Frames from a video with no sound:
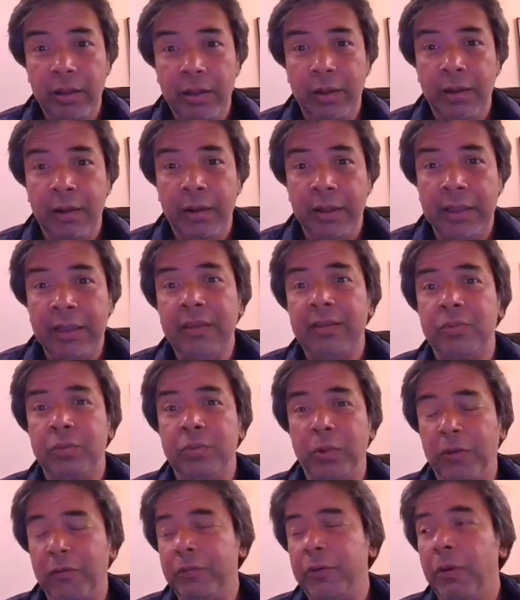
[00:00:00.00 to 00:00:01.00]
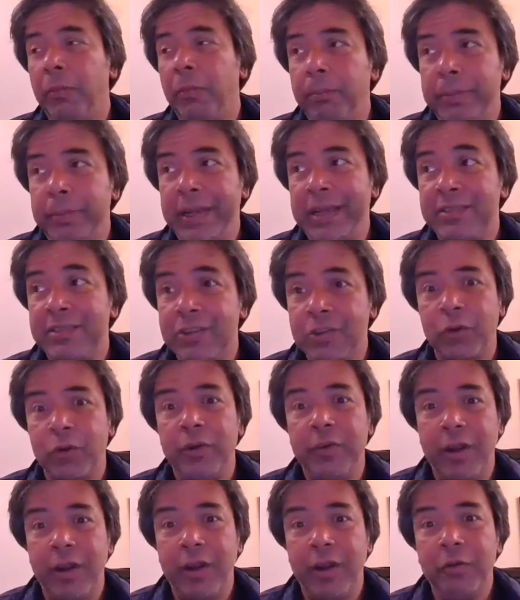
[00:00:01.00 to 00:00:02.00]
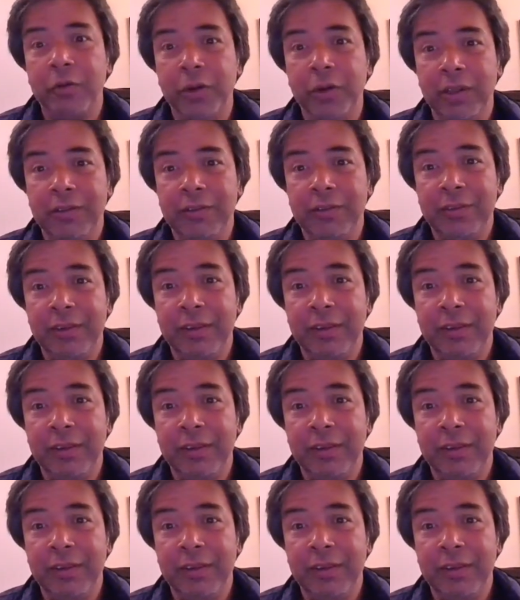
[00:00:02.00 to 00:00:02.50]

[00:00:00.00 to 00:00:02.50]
He's one of your best all-rounders.